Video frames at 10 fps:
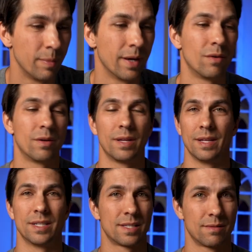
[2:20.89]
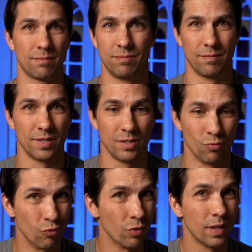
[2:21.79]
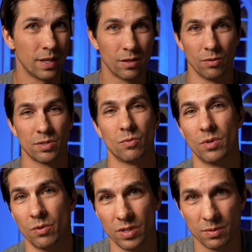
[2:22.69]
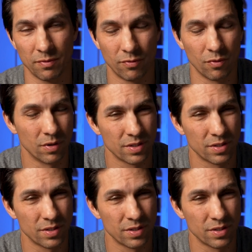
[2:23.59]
about. It's really close to what it was before.